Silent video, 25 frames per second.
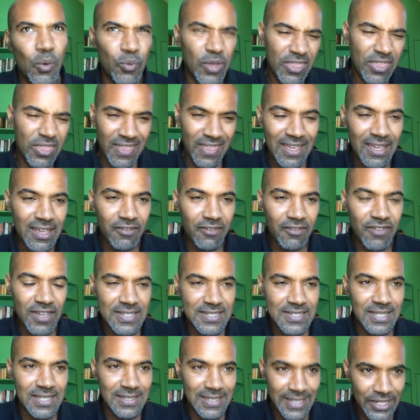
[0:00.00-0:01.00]
what we think
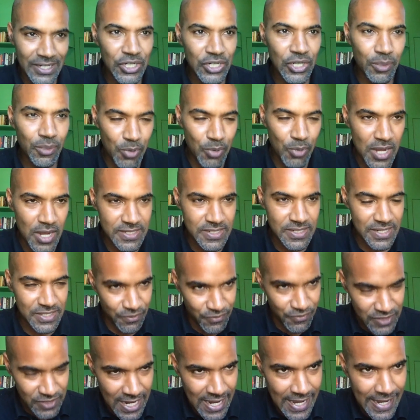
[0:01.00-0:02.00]
of as the linear
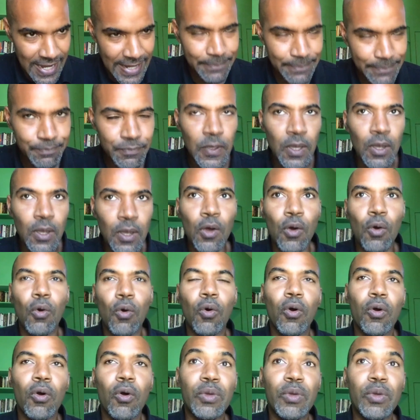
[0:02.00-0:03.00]
process of time,
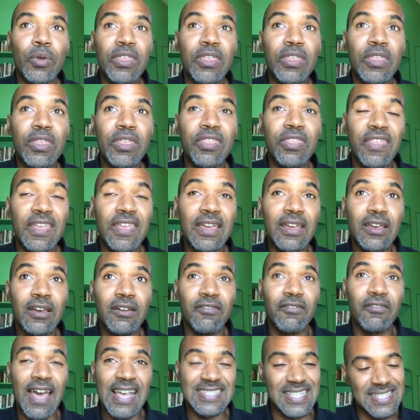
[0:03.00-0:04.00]
or we think
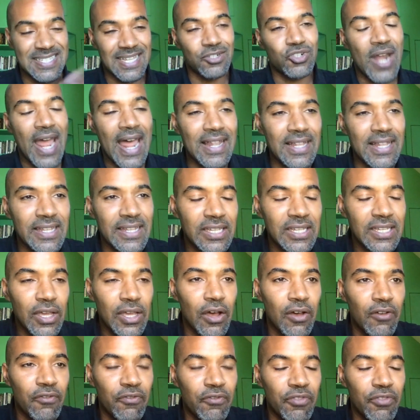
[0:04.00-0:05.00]
of as the
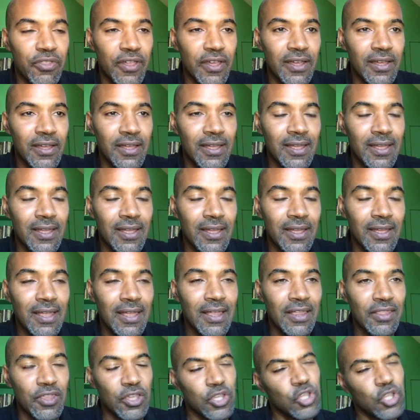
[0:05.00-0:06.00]
centrality of the
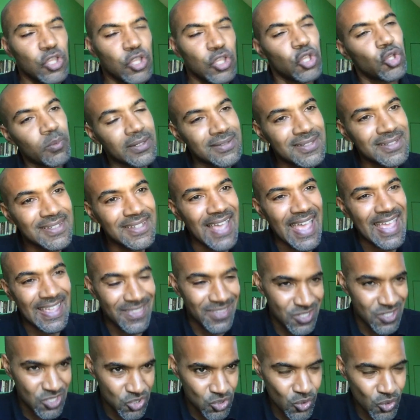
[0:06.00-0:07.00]
the human
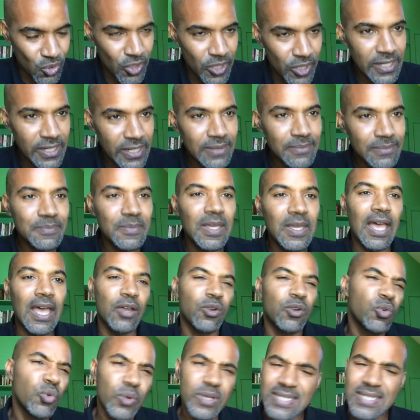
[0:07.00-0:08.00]
in the story,
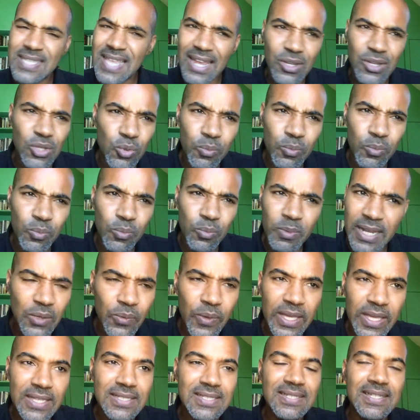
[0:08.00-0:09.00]
and who is that
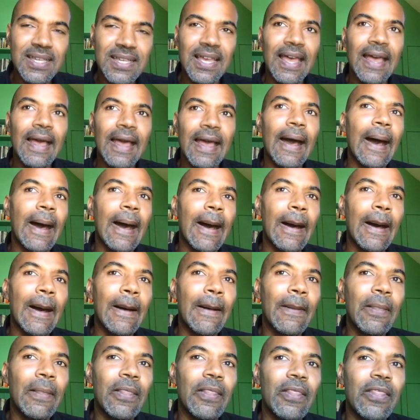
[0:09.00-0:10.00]
human anyways?
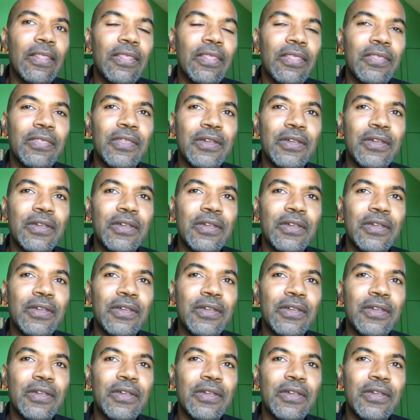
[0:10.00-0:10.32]
Uh,